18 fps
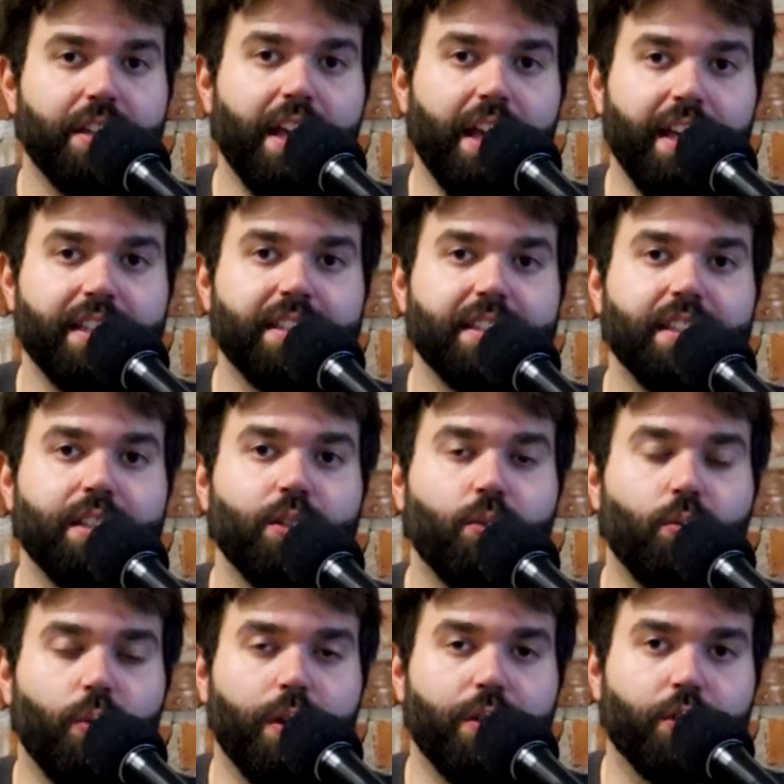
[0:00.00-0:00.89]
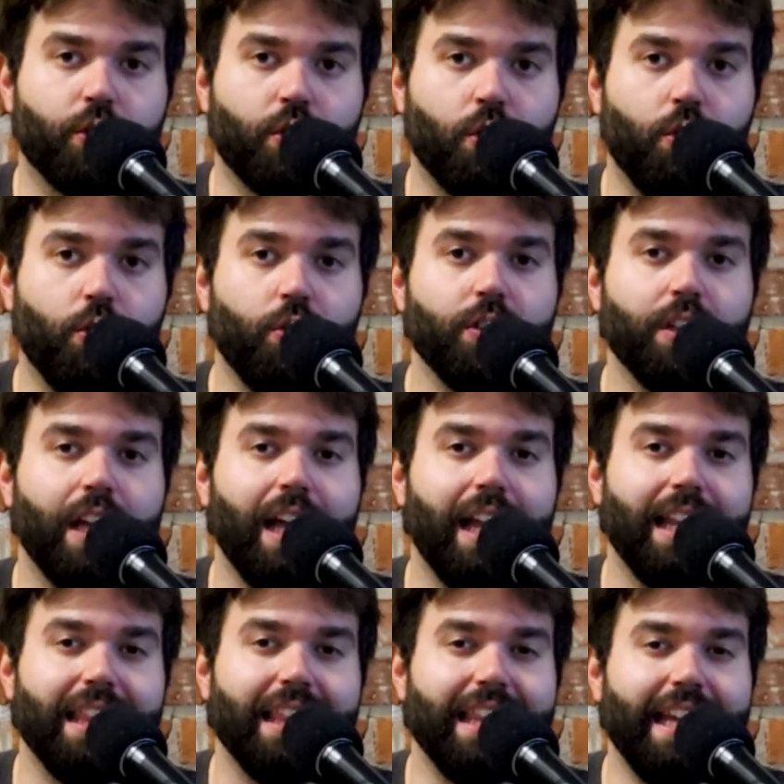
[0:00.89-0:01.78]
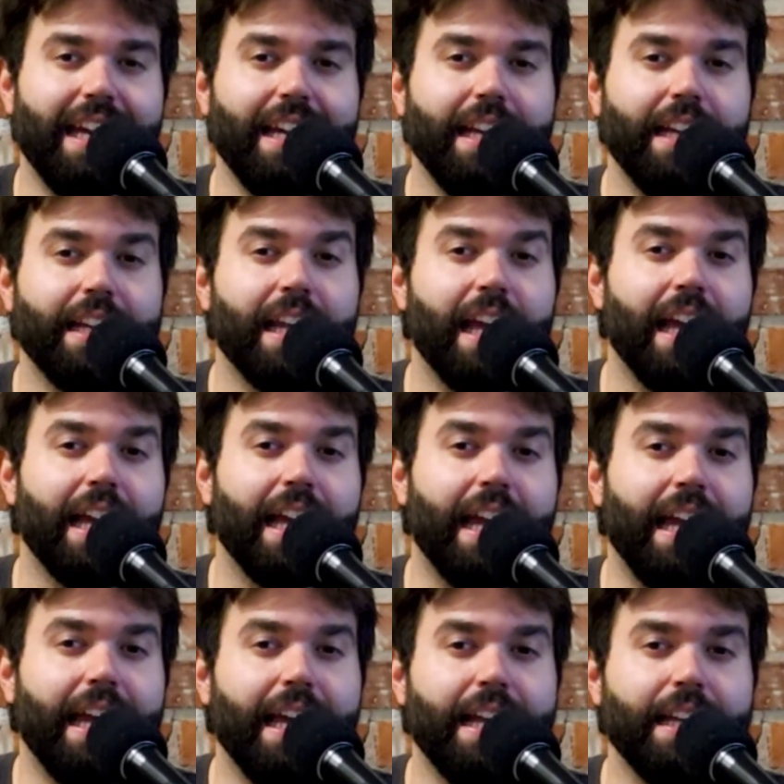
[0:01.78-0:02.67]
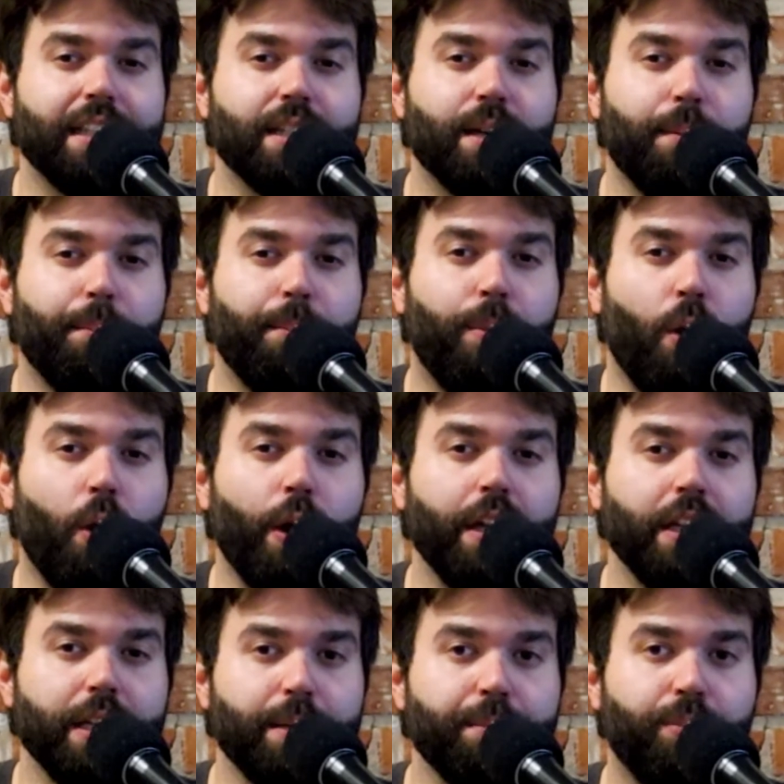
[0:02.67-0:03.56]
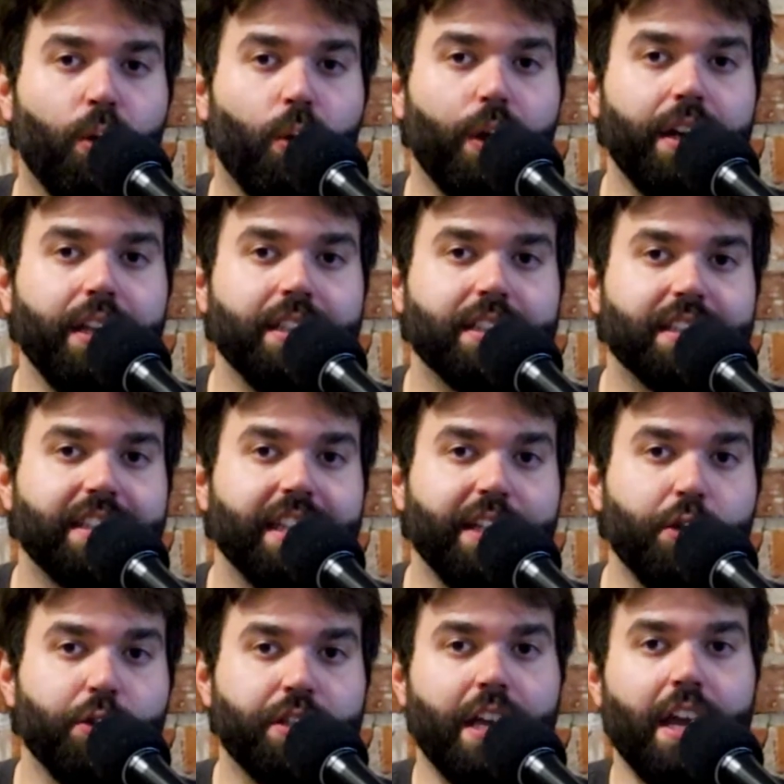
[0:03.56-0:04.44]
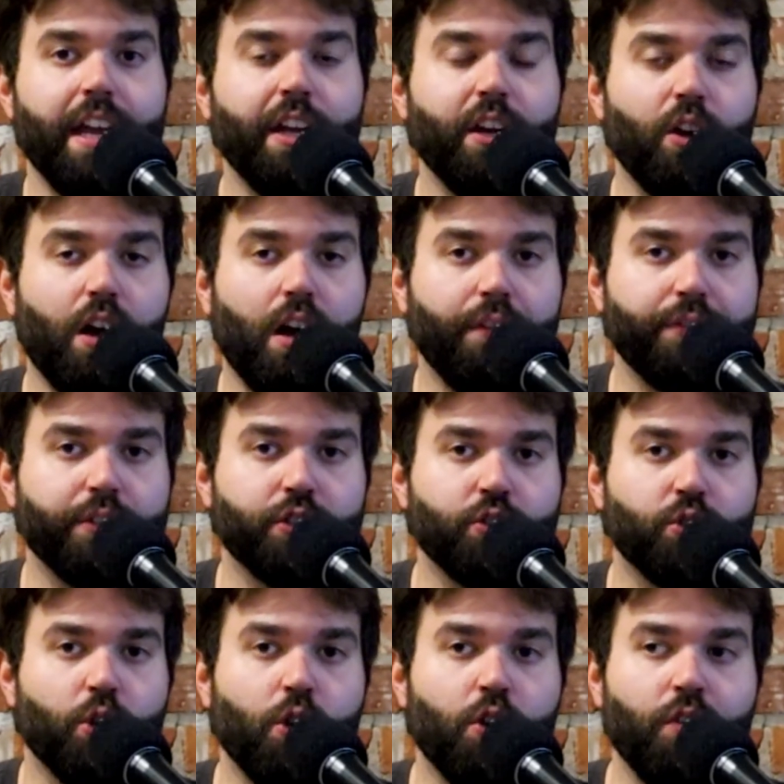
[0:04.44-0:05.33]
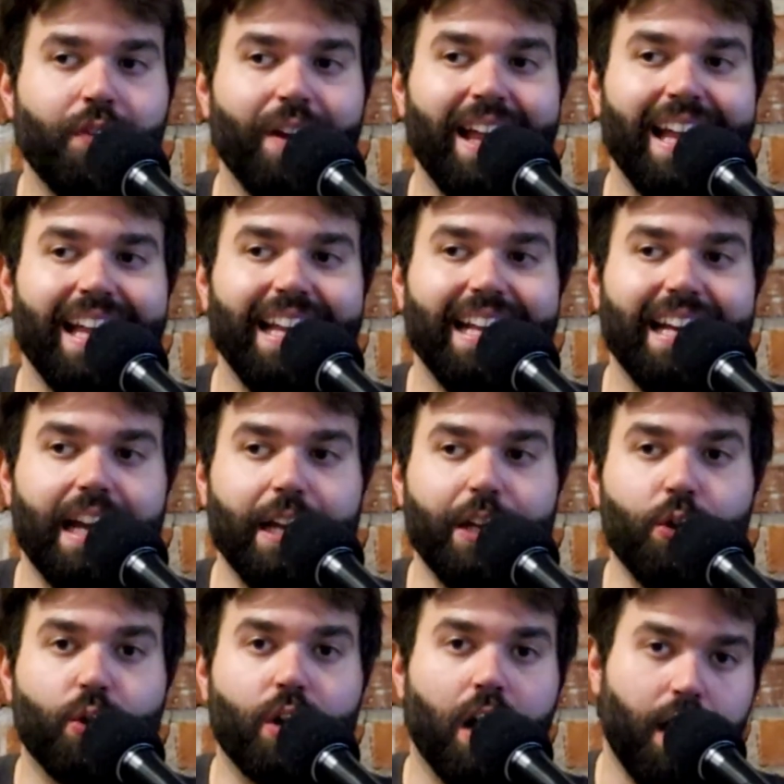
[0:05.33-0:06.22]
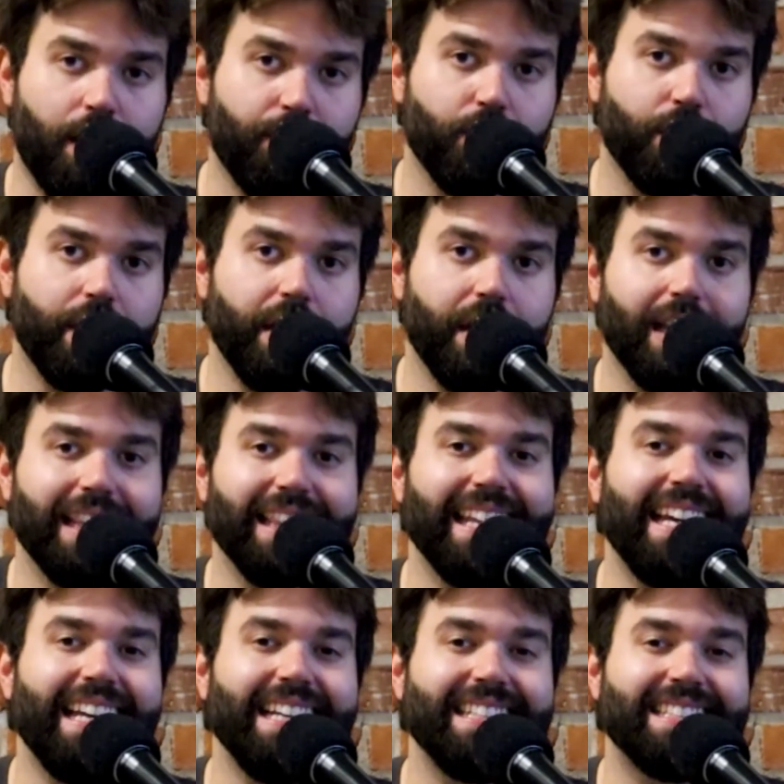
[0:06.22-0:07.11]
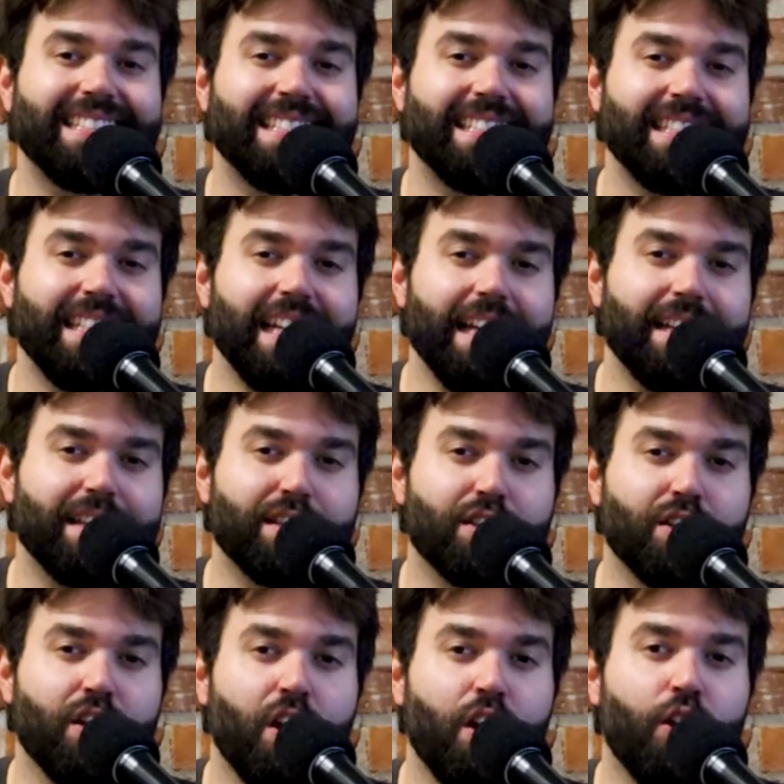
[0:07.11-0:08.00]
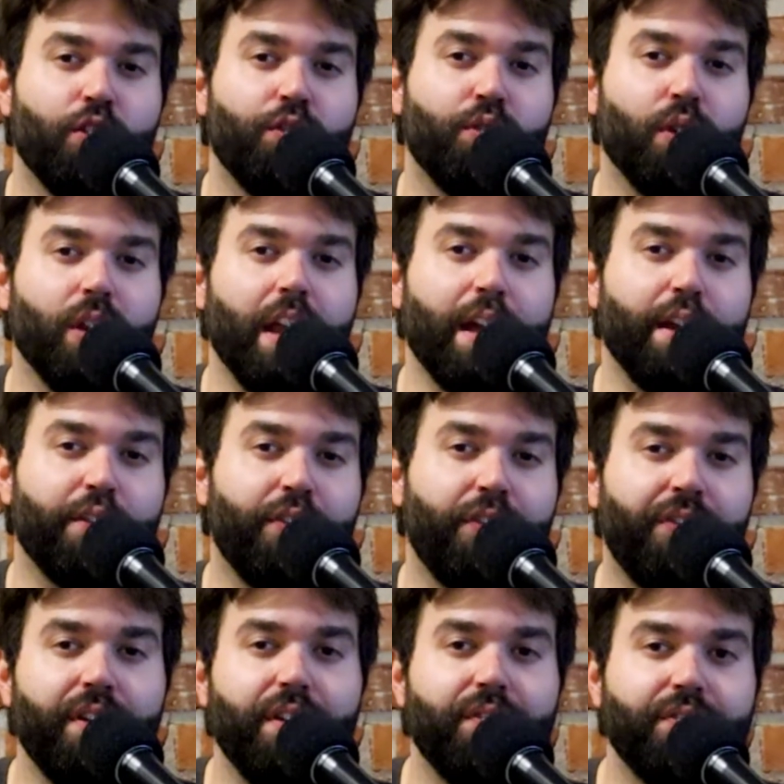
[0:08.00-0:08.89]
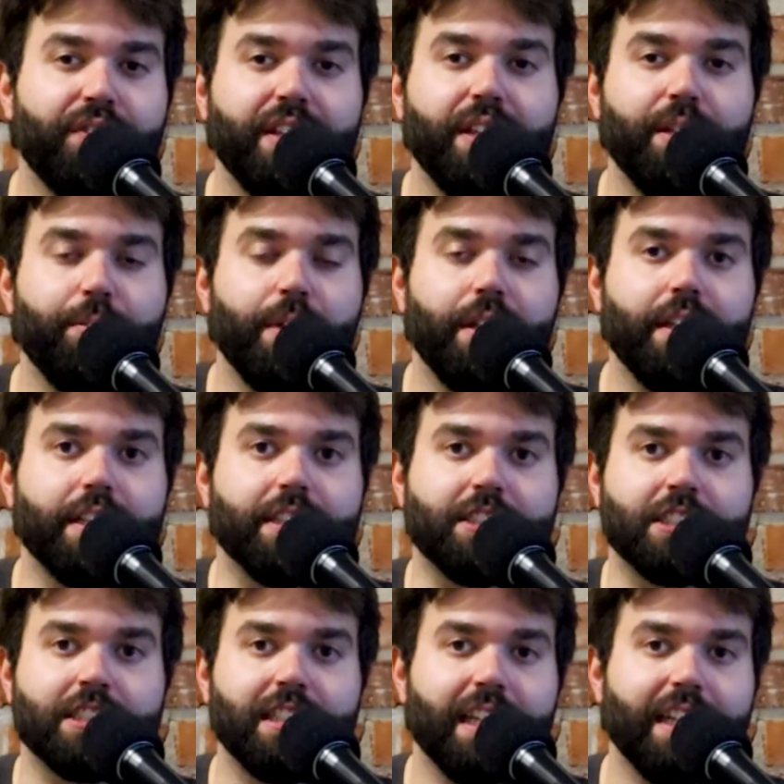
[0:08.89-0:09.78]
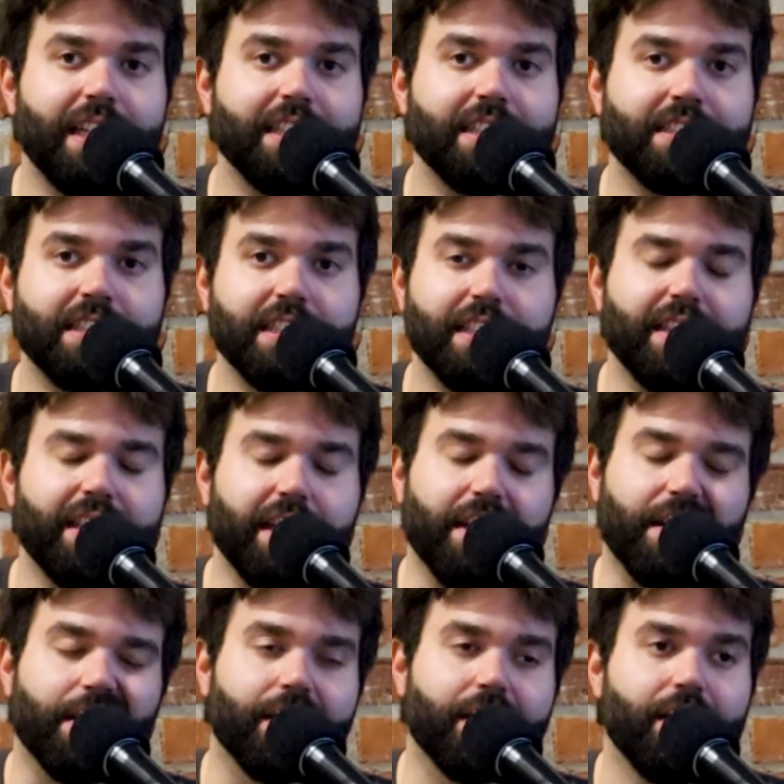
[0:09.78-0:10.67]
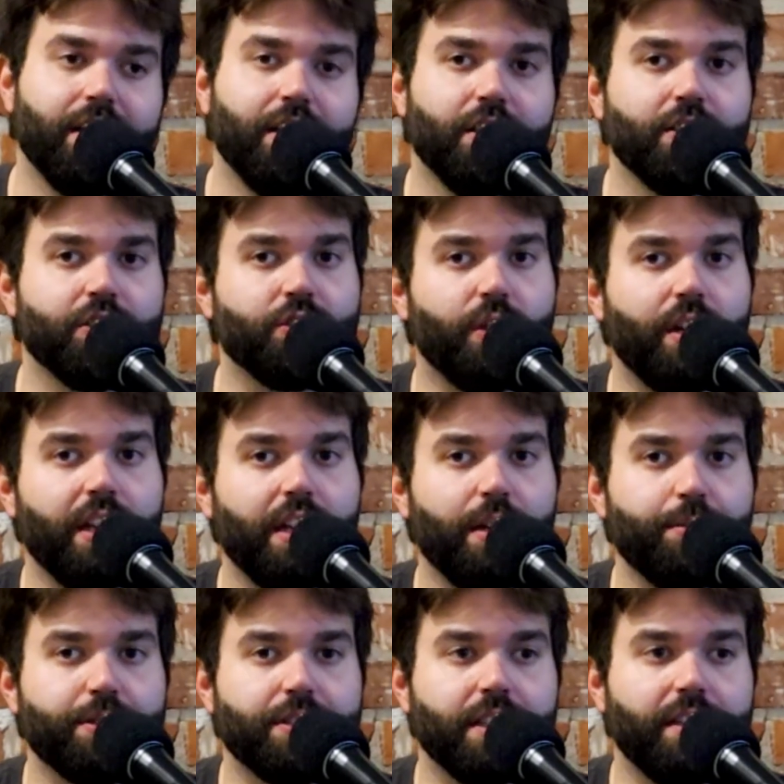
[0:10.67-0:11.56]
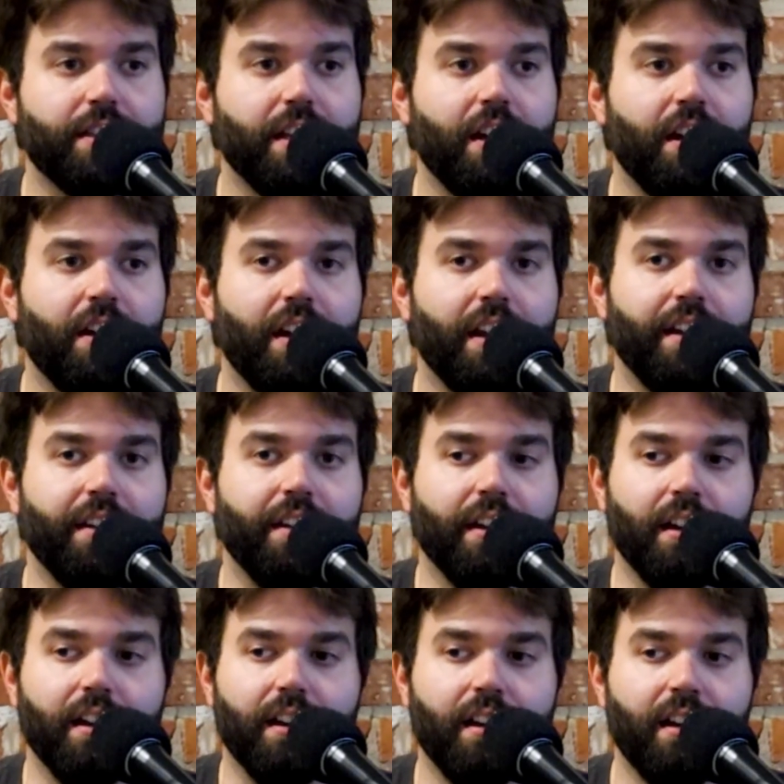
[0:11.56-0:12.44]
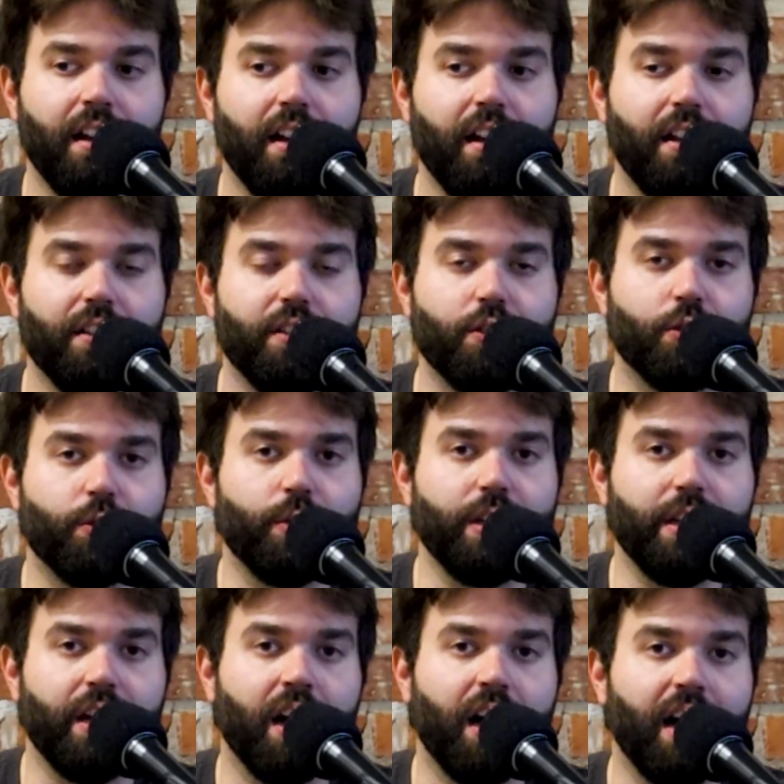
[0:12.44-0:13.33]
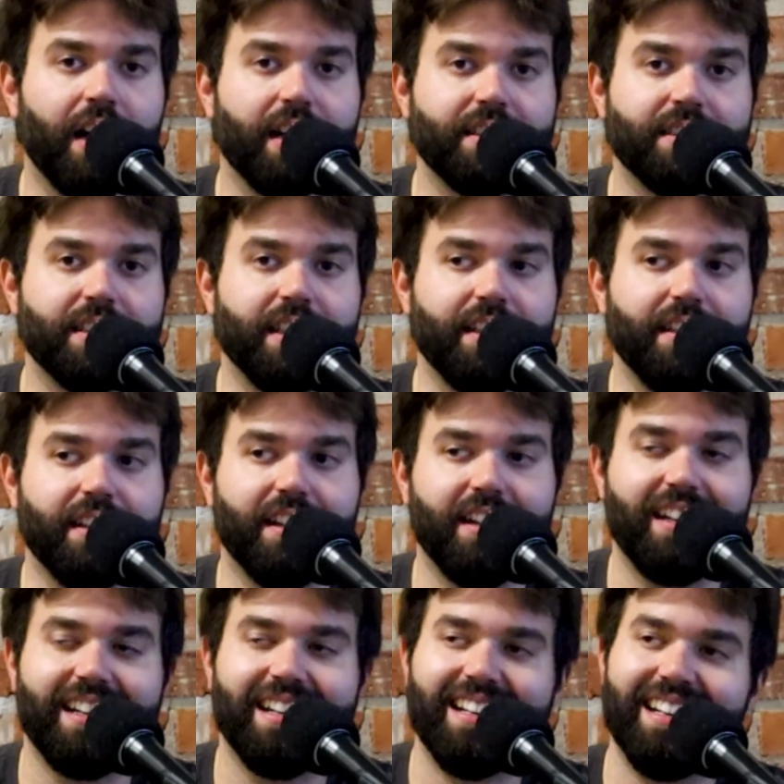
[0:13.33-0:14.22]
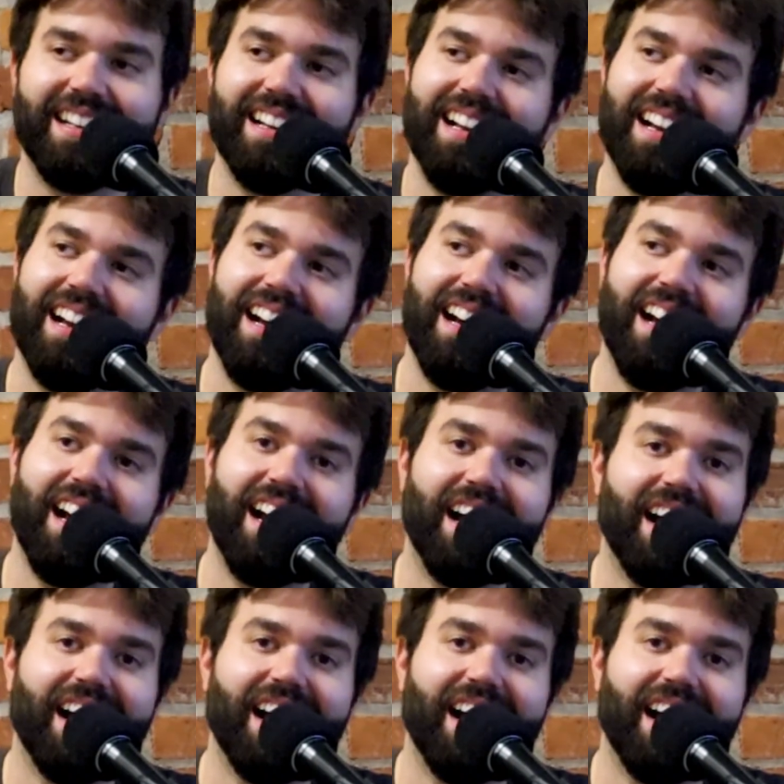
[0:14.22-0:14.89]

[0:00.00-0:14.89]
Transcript: the eggs in when they're cold, let it hit boiling point, then you take it off the stove and you cover it, let it sit for like 15 minutes. Just let it sit there. So I let them sit there and they're really hot and so